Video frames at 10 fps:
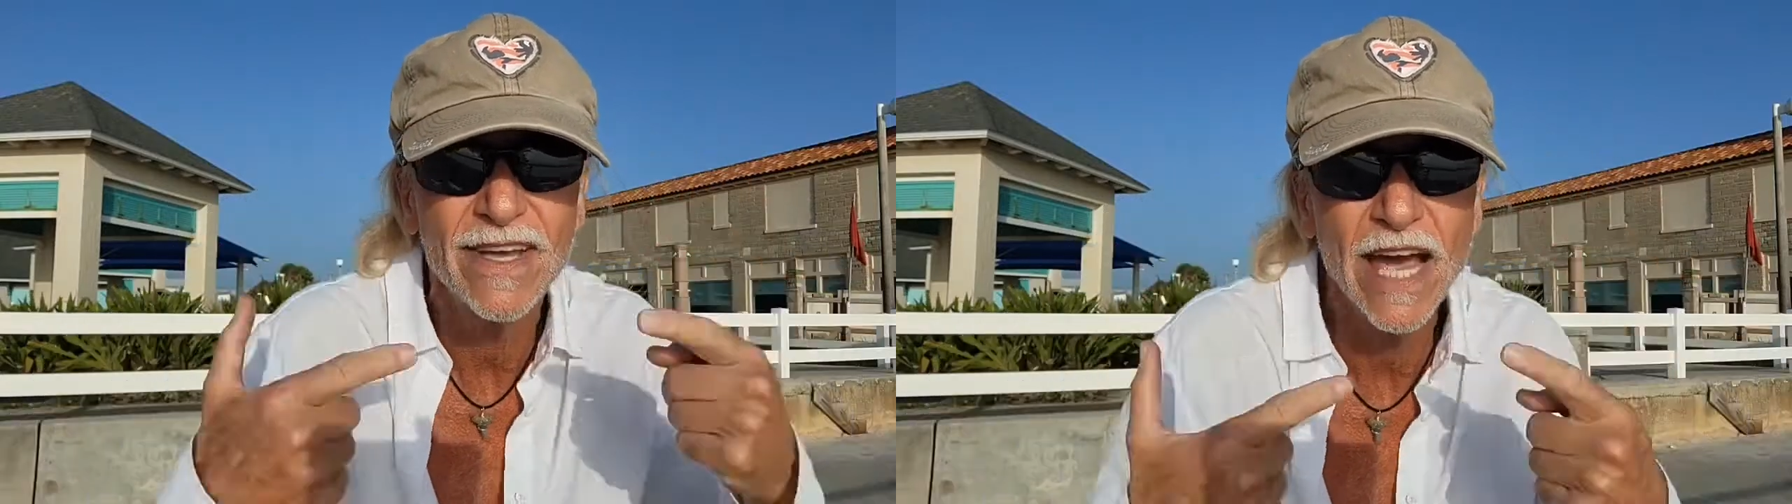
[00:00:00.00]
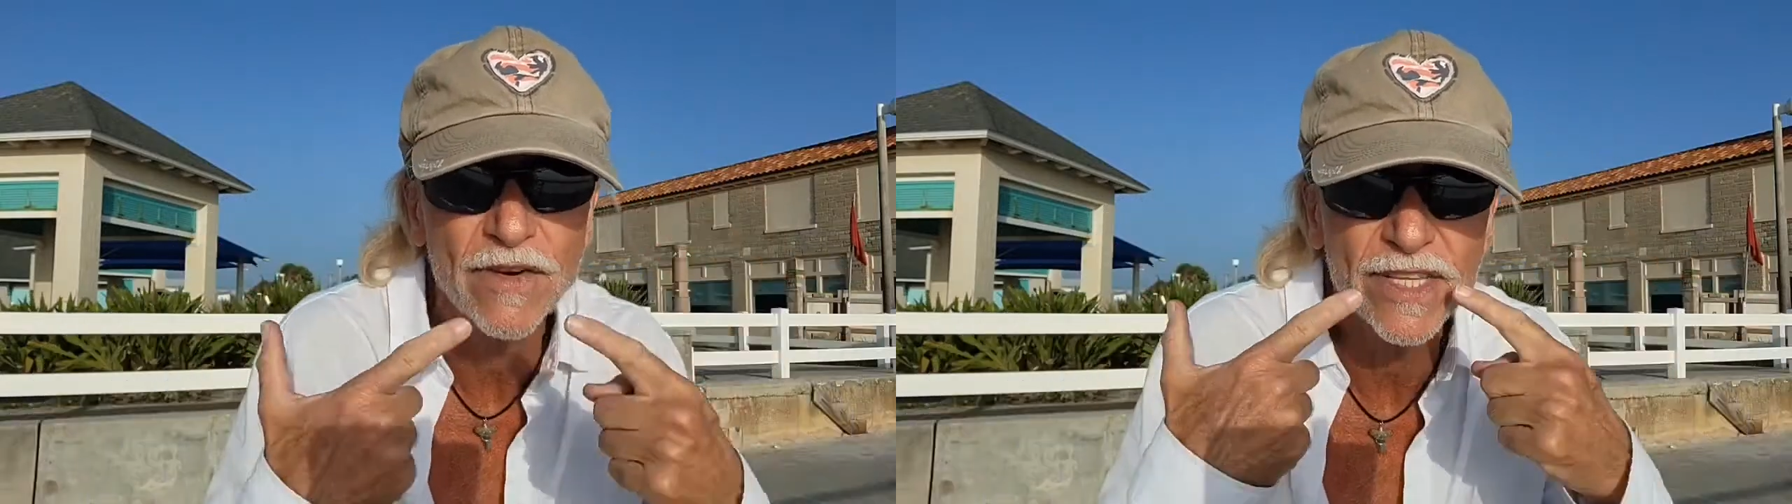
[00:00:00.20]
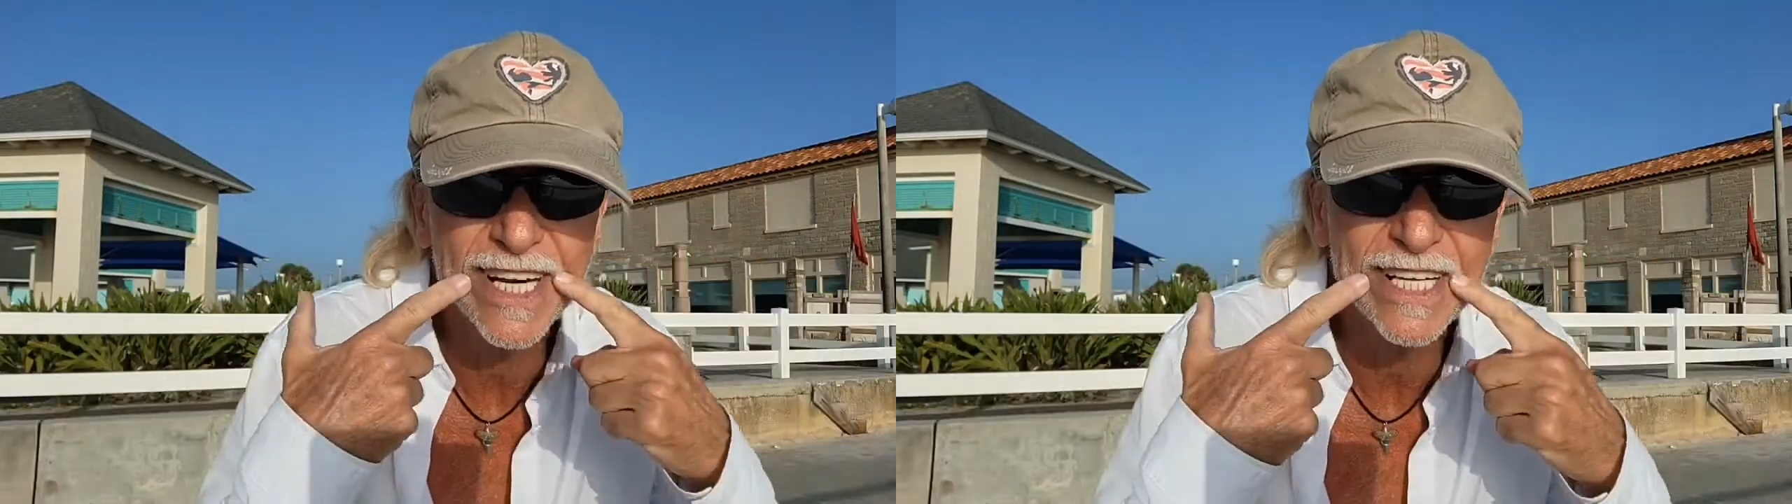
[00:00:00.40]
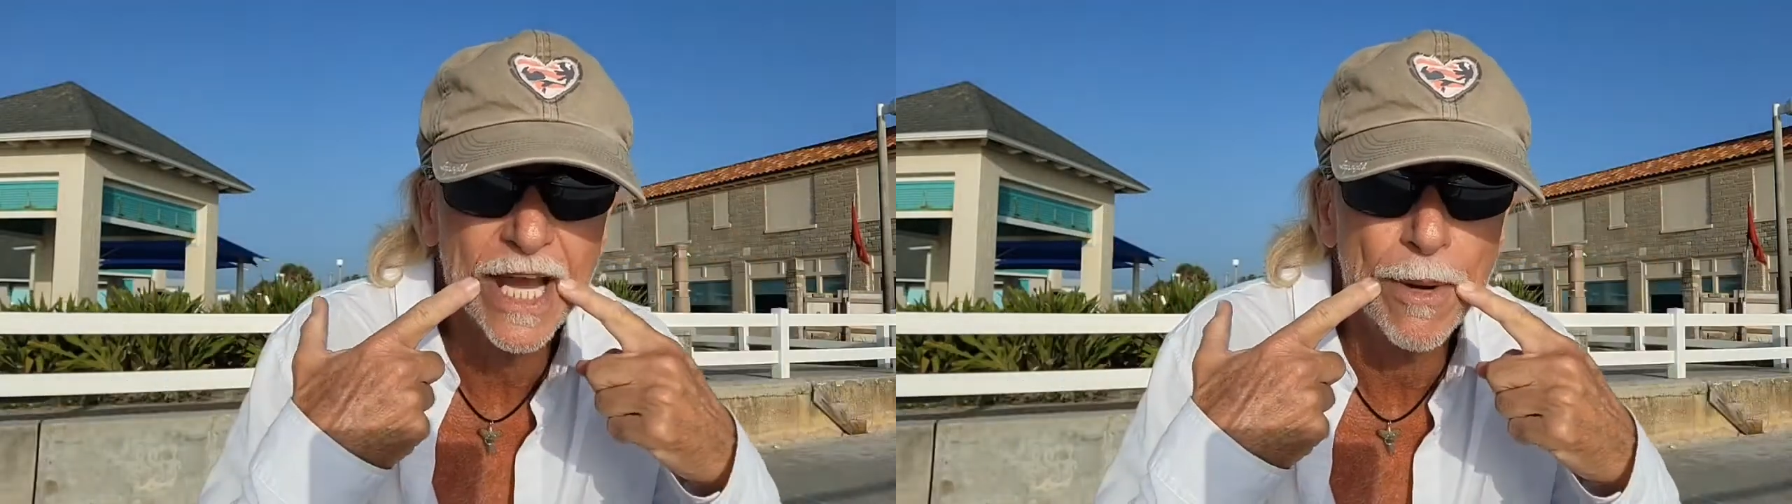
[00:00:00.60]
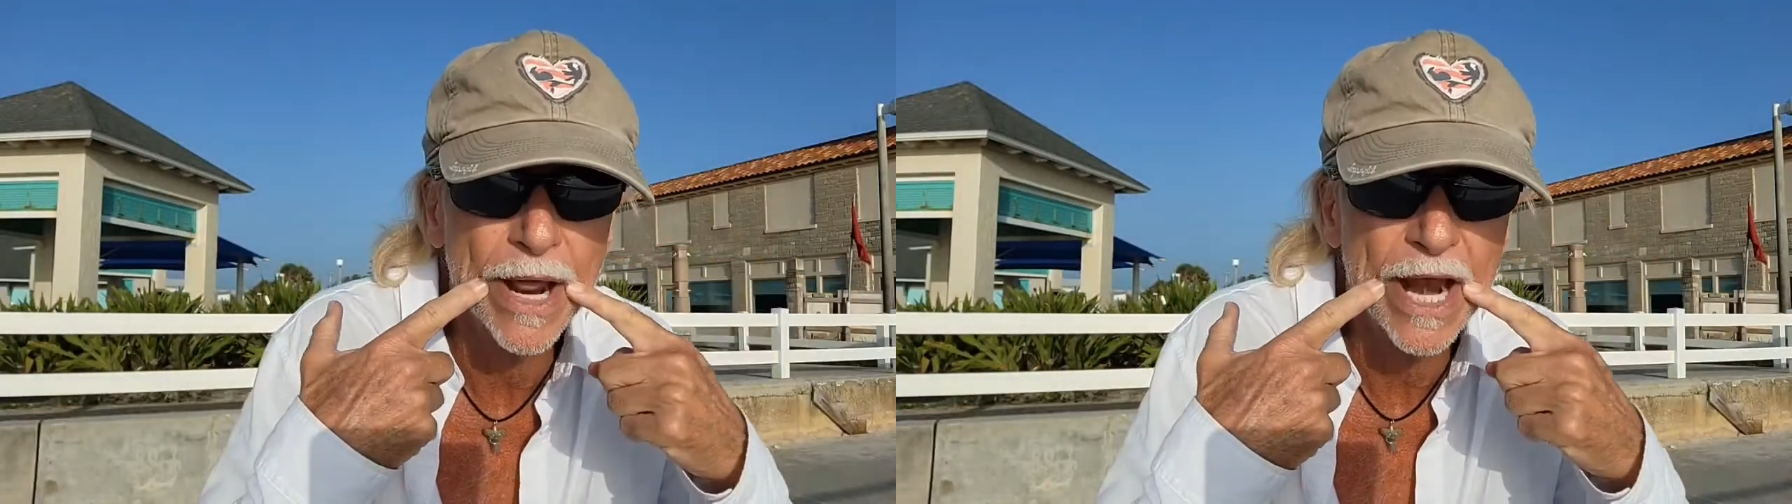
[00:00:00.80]
Everything that's
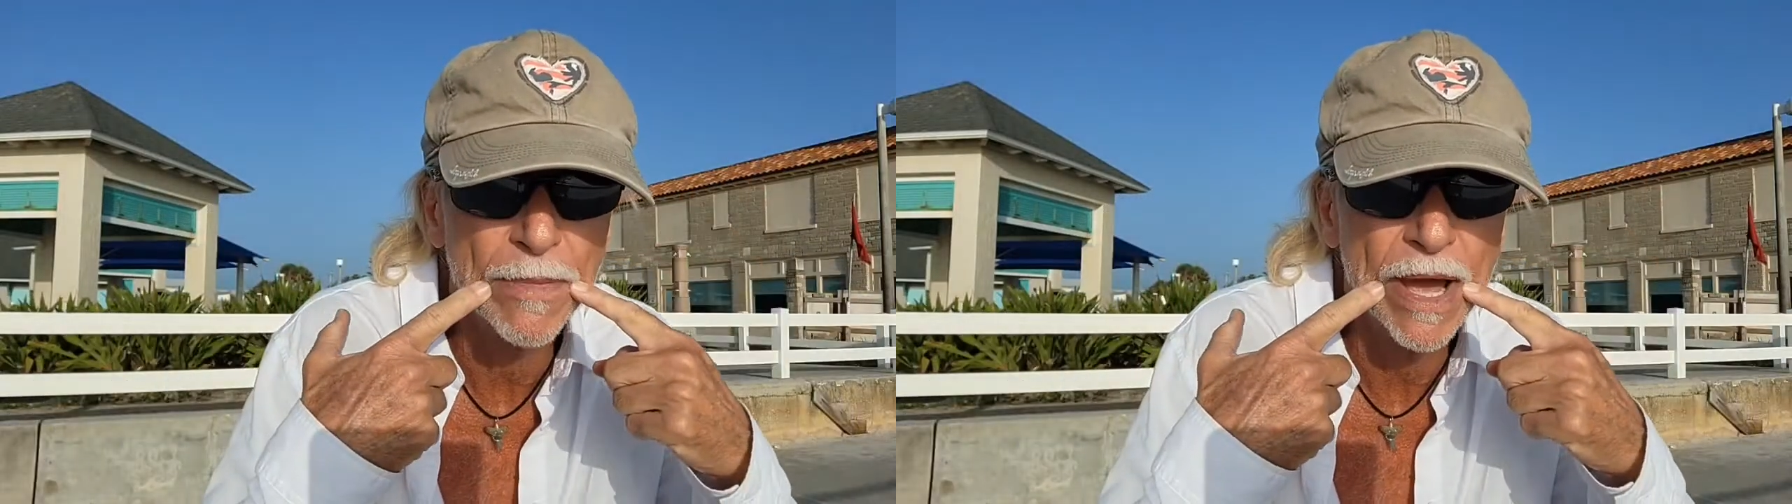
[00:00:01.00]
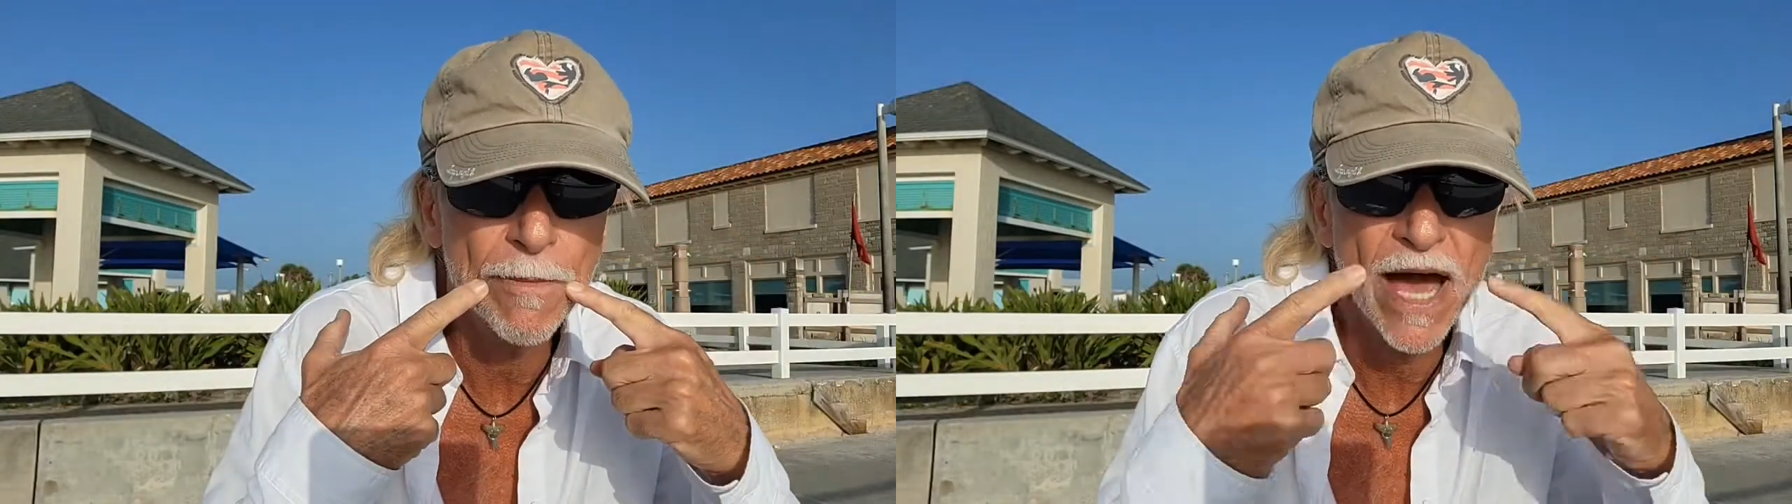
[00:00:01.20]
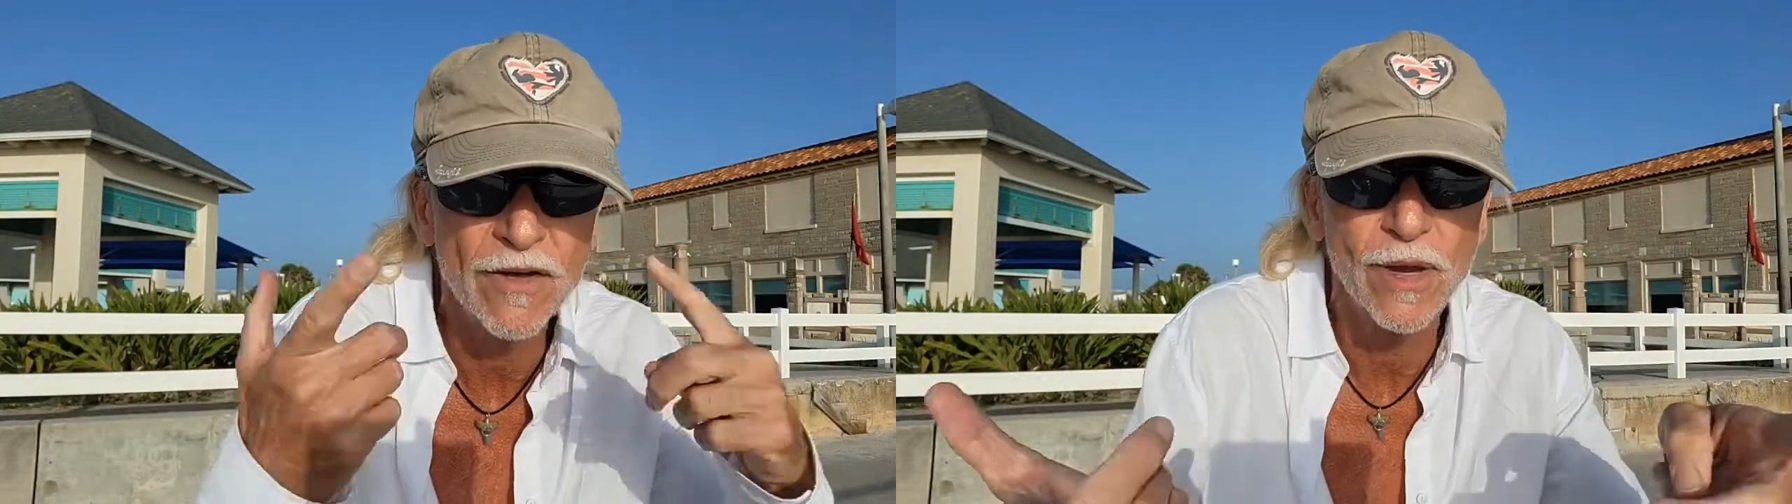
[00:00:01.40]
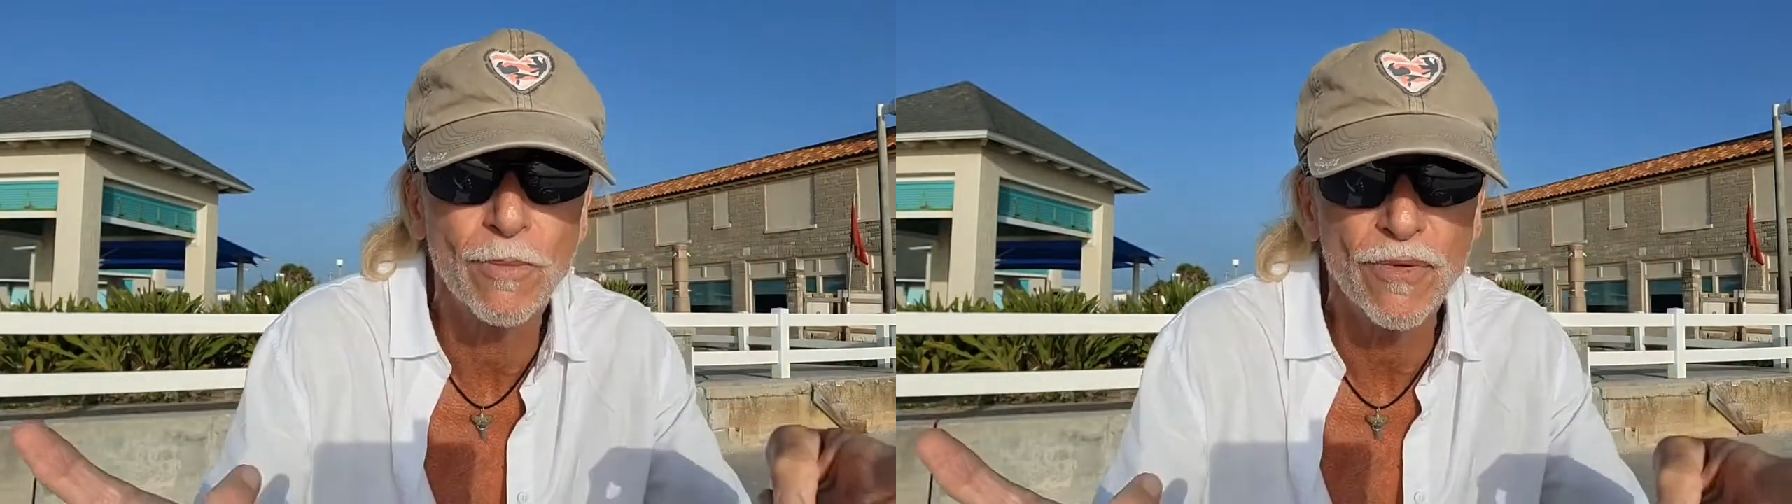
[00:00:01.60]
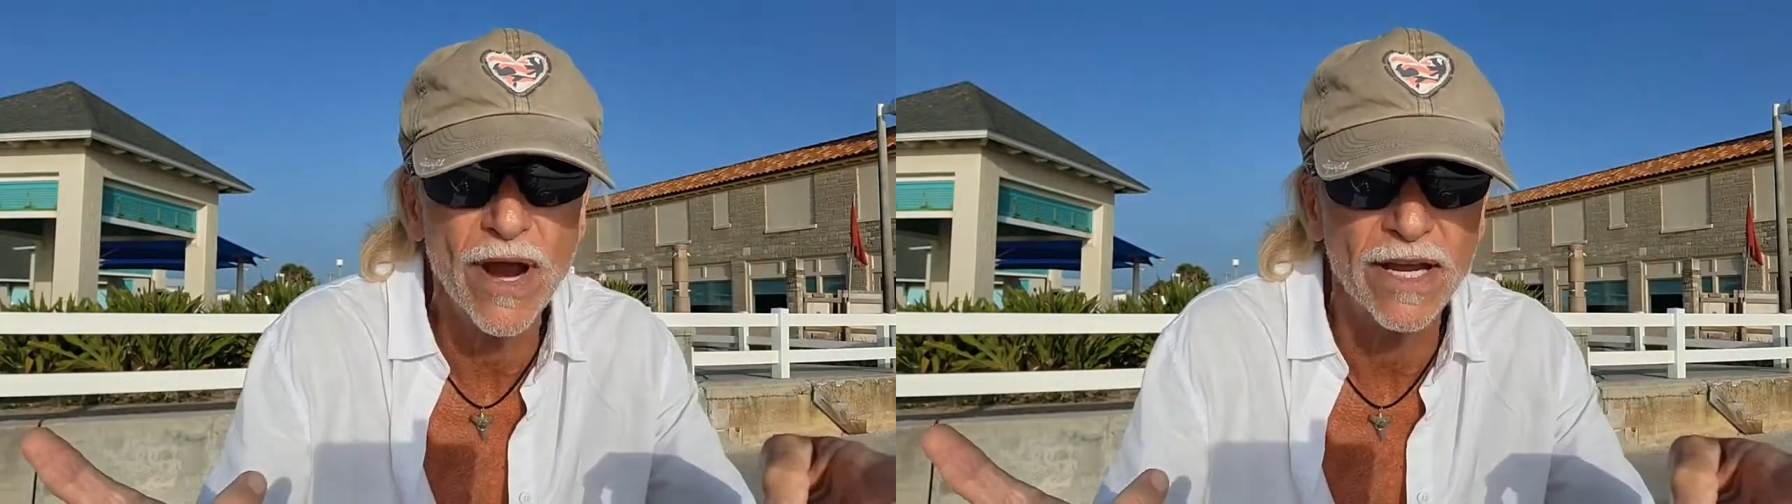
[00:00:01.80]
coming out of my mouth, I'm
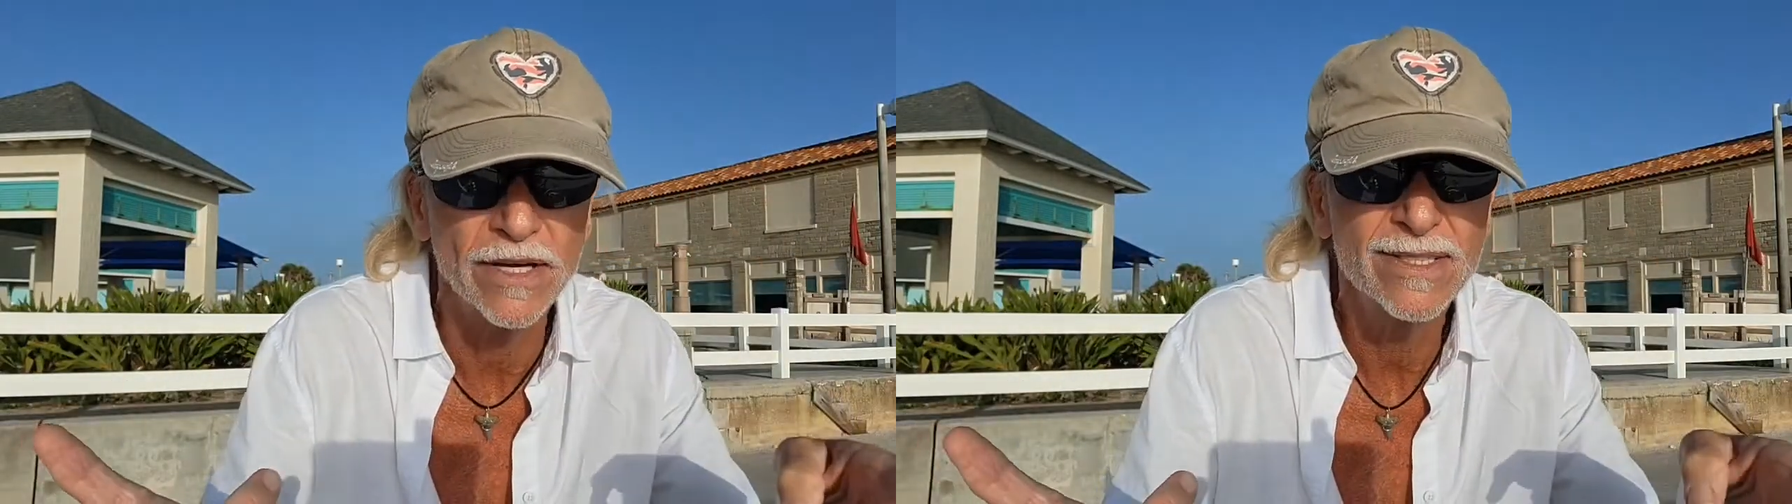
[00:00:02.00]
praying.